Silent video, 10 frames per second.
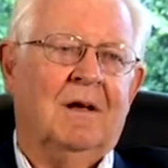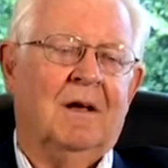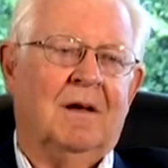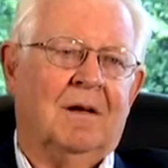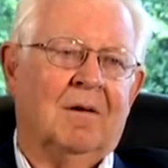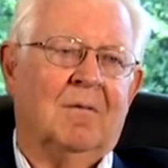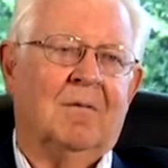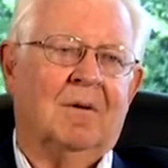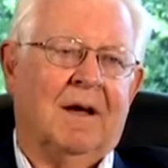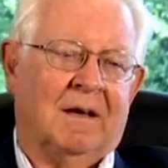And
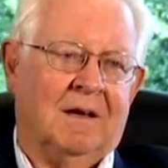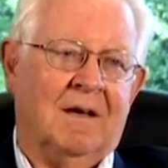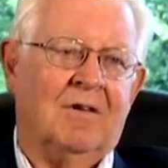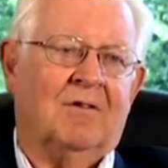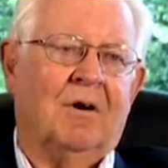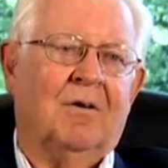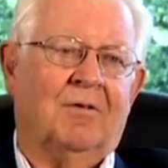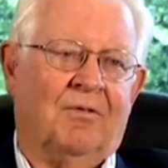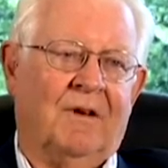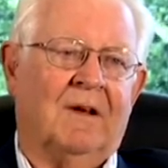like the East
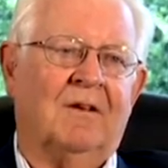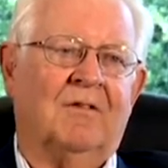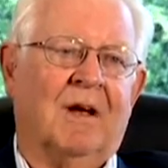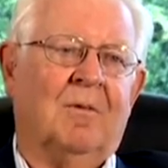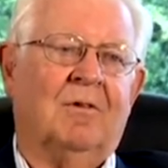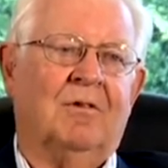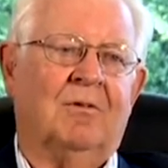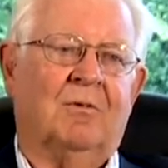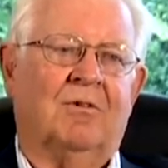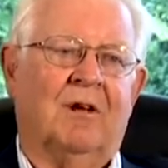Coast, Philly
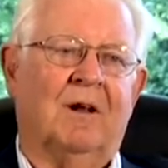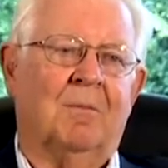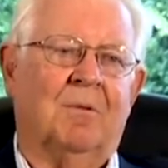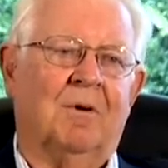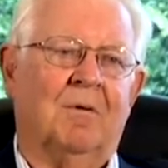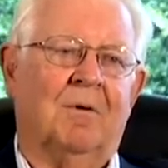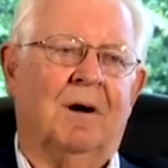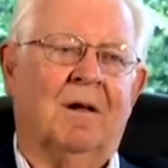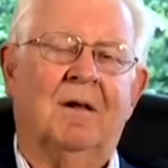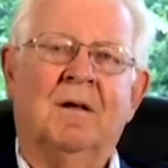sandwiches were selling pretty
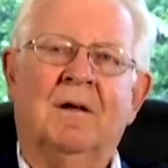well,